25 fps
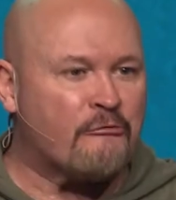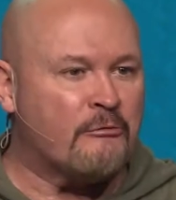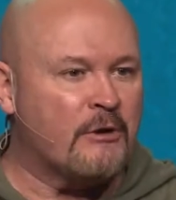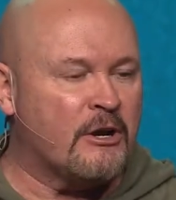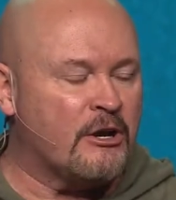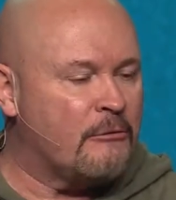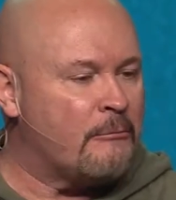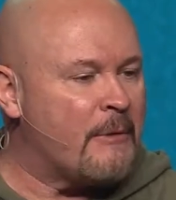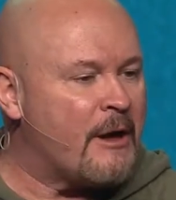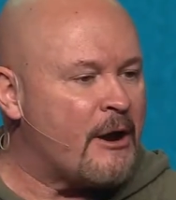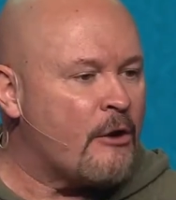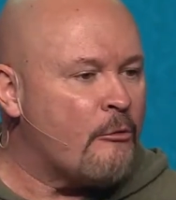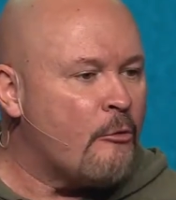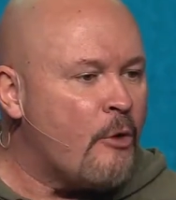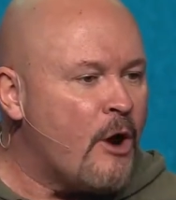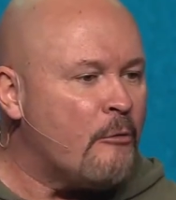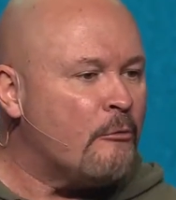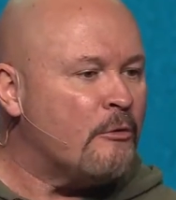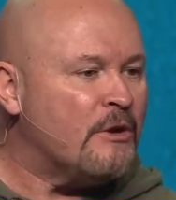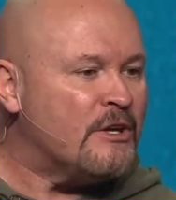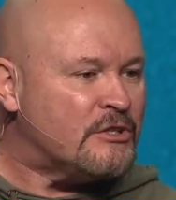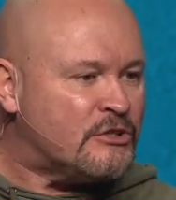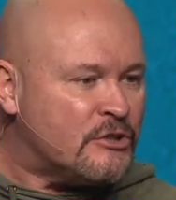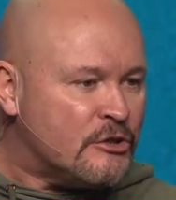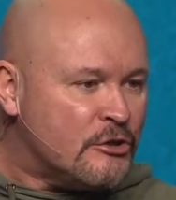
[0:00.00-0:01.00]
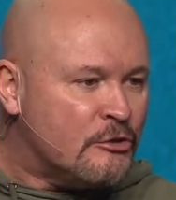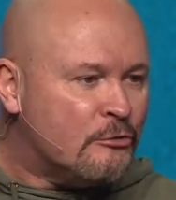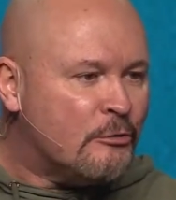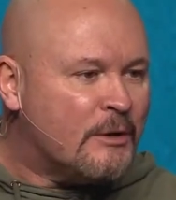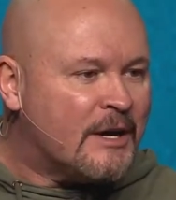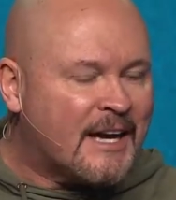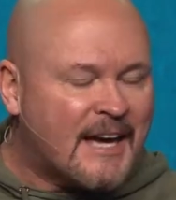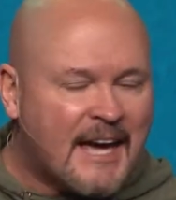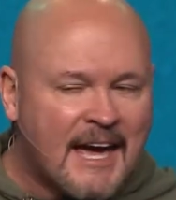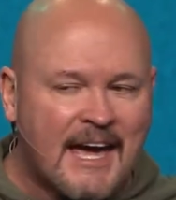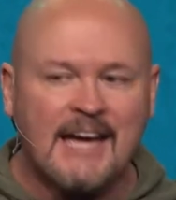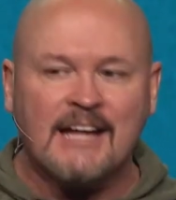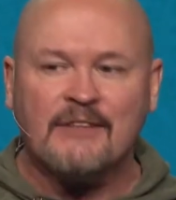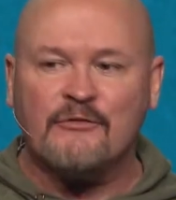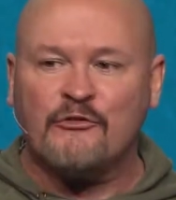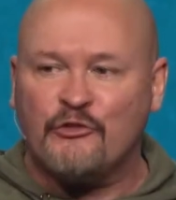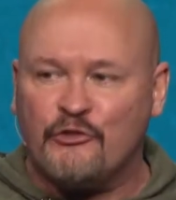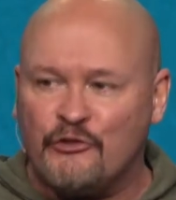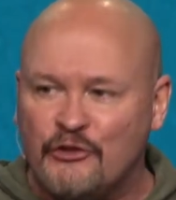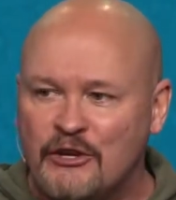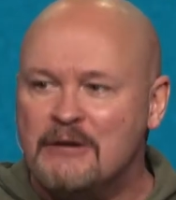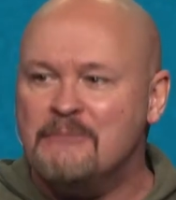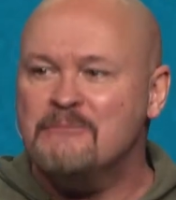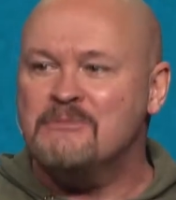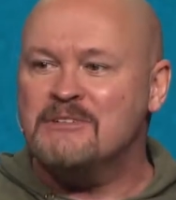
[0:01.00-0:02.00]
from under. No matter what we do, we can't
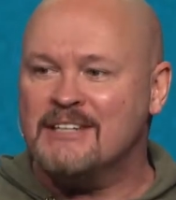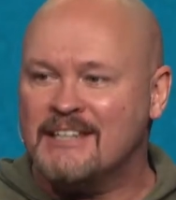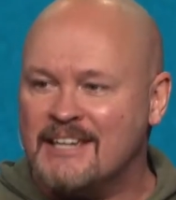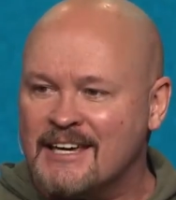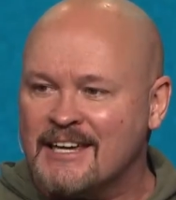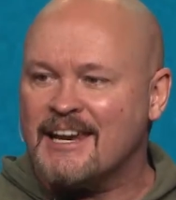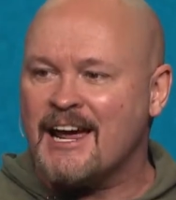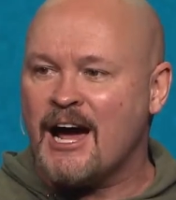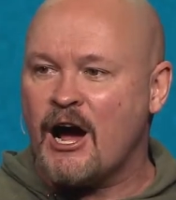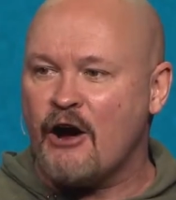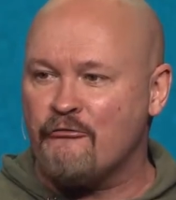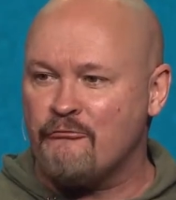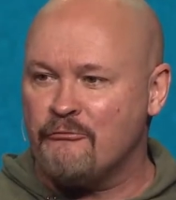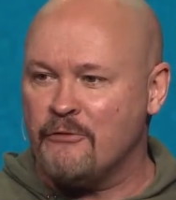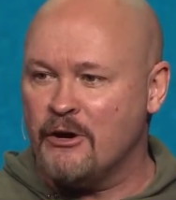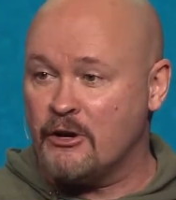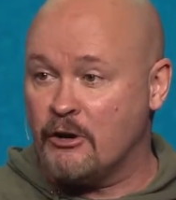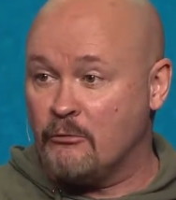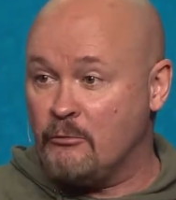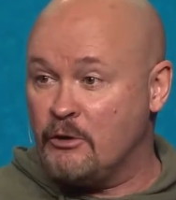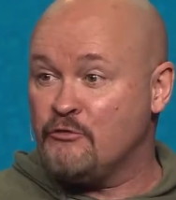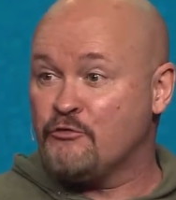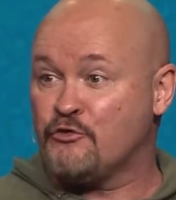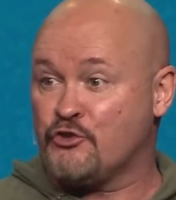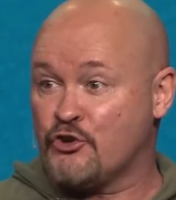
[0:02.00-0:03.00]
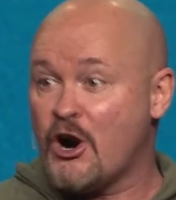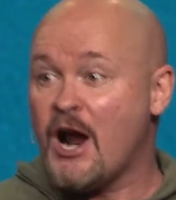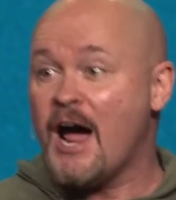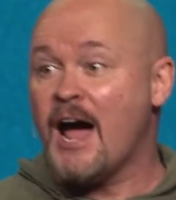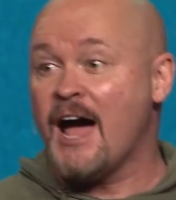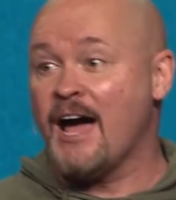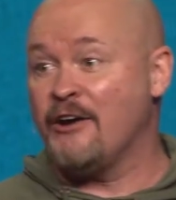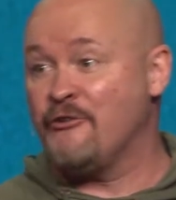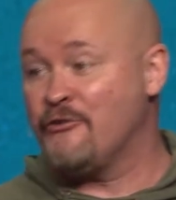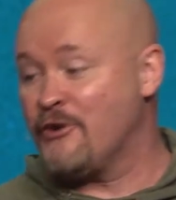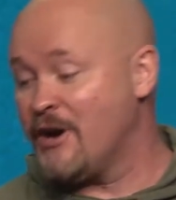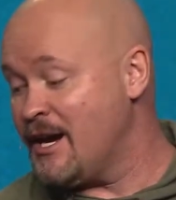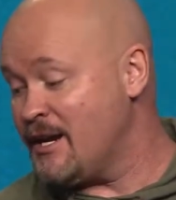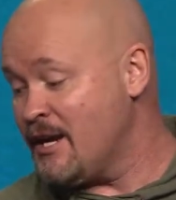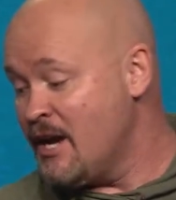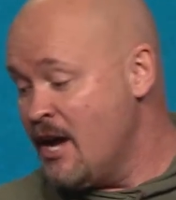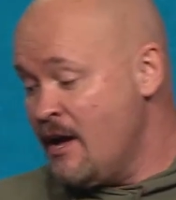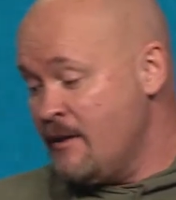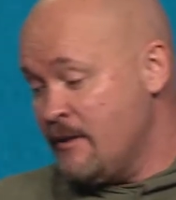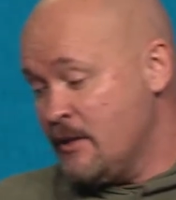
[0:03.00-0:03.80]
seem to get out from under. We've tried, right?